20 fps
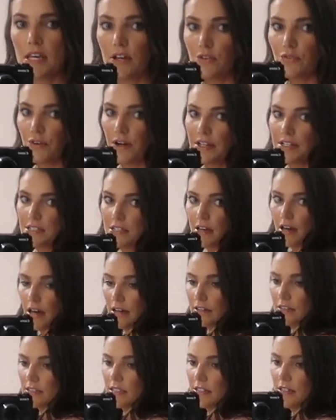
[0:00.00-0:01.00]
like front
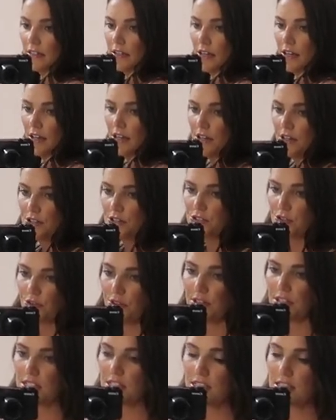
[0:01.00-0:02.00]
tucked so
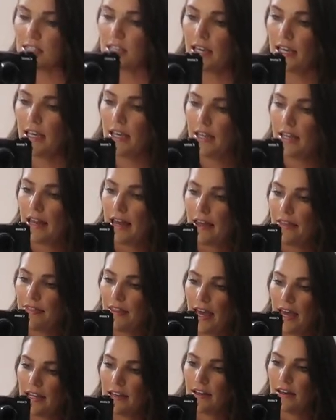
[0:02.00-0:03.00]
this is it, and
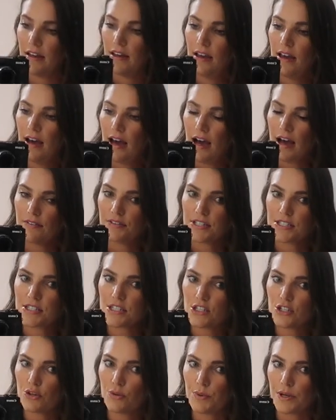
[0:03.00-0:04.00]
then
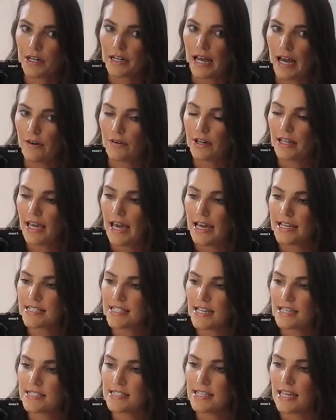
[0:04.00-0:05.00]
obviously you can wear it out. It has
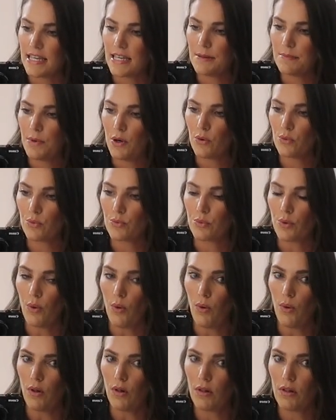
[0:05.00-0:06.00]
that same
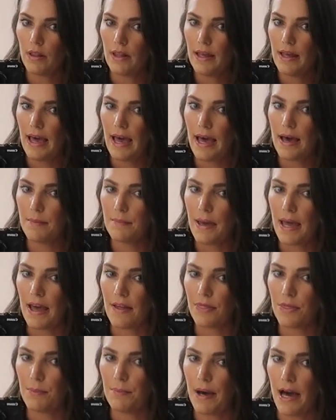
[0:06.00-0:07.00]
roll hem
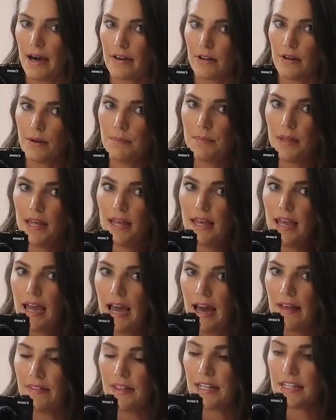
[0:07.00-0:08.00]
at the bottom,
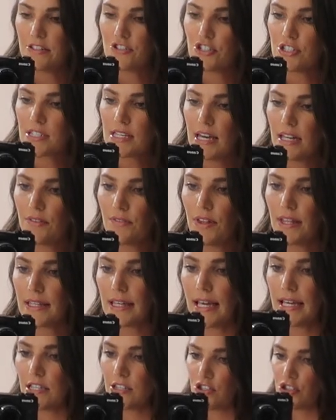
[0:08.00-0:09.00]
and then it's just kind of like
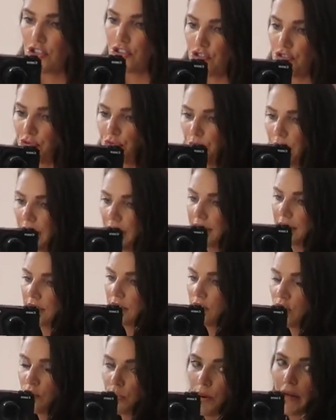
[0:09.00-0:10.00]
a straight
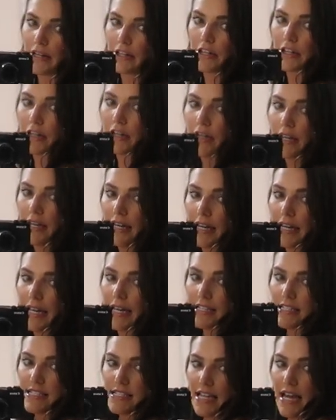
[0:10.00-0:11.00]
sweater.
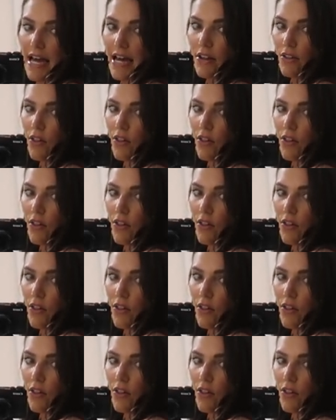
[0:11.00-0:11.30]
It's not